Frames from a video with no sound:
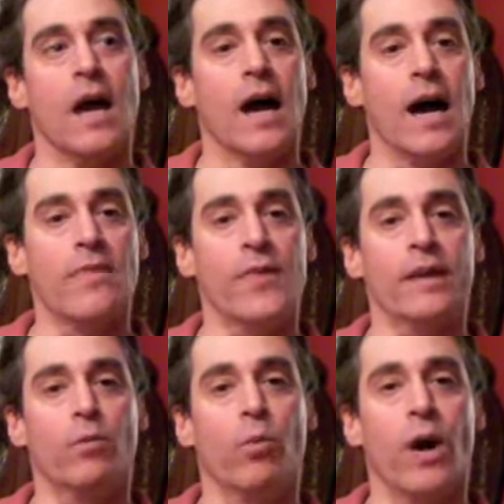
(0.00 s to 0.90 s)
I
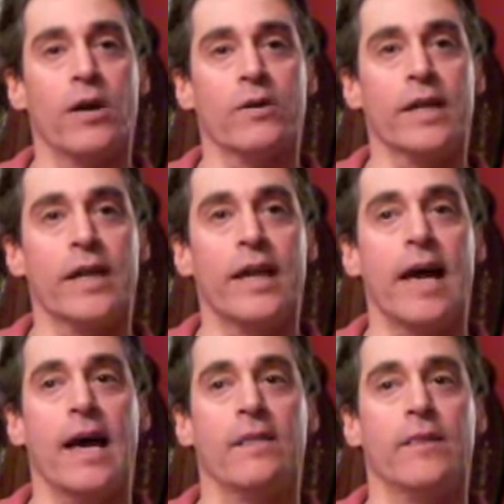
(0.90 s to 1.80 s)
think Watergate
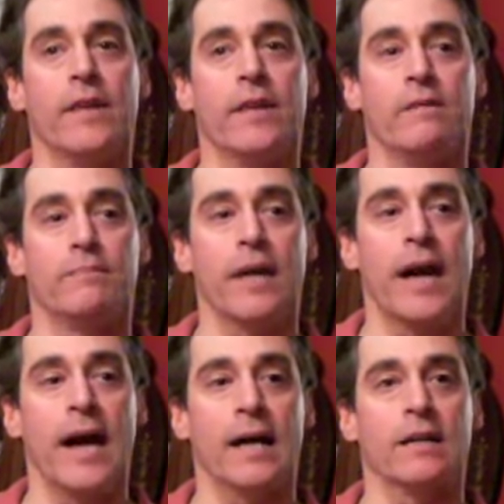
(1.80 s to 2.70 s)
had the
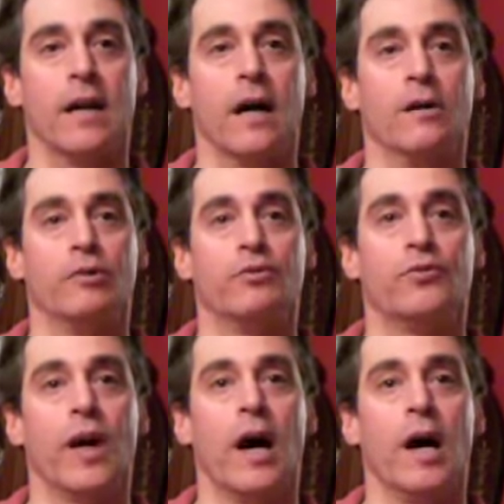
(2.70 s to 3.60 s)
impact
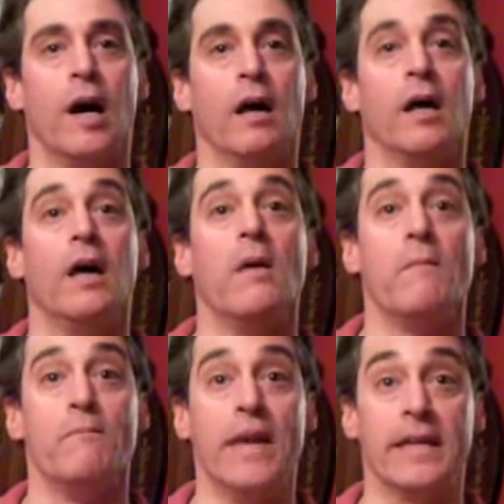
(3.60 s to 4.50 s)
of
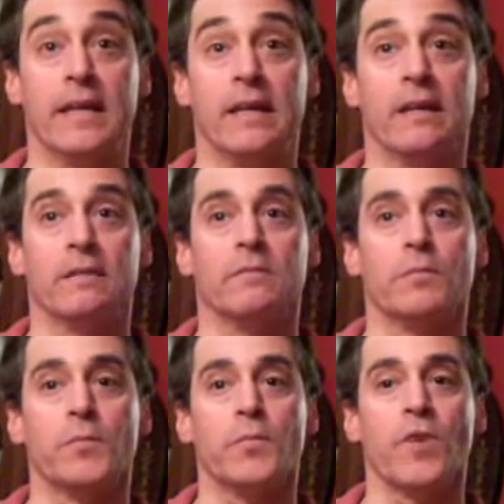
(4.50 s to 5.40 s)
making
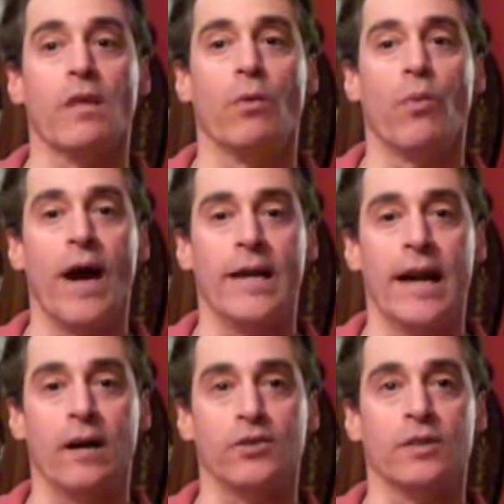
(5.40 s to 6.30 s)
the White
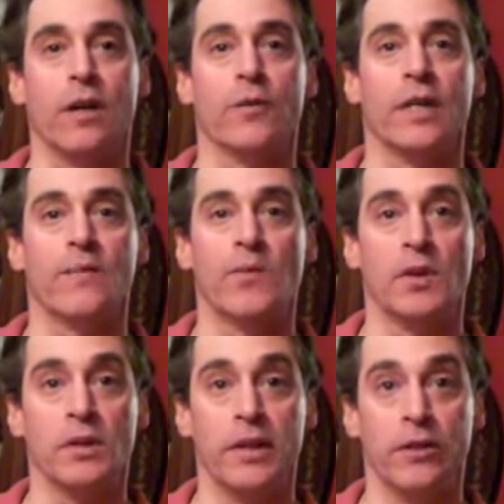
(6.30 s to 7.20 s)
House and other
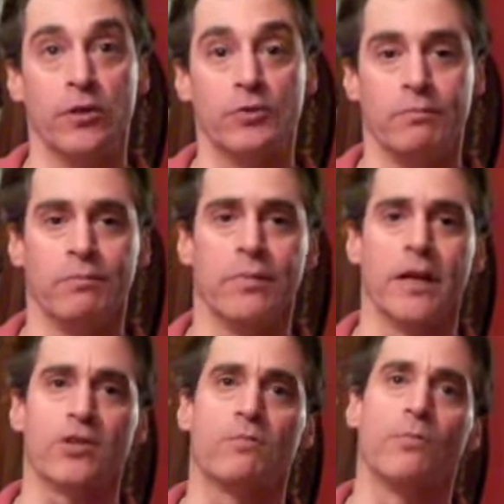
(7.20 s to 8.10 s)
government leaders
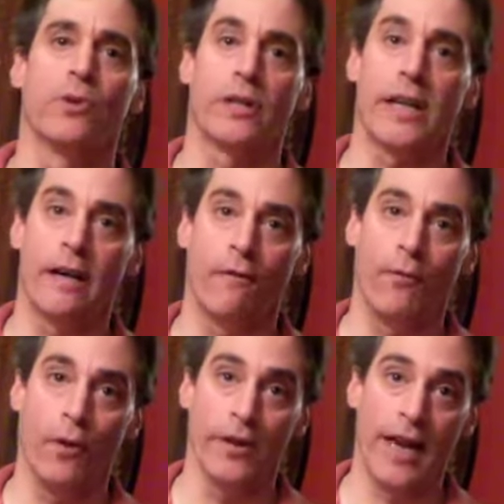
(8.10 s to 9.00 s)
much more
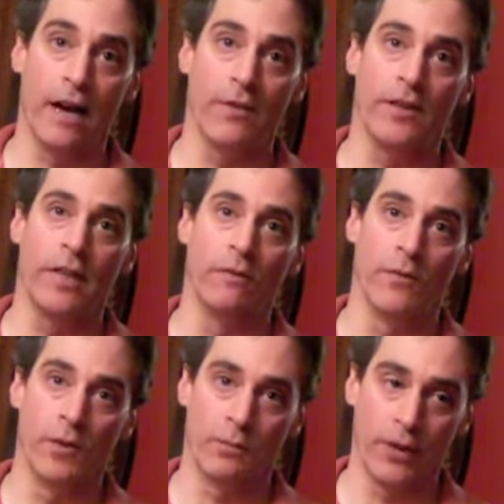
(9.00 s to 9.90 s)
careful in how they dealt
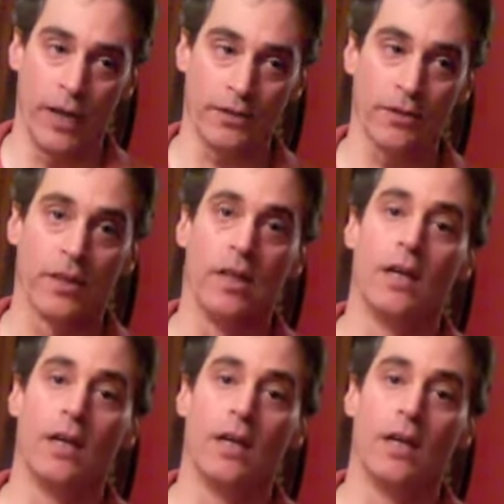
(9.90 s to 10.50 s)
with the press.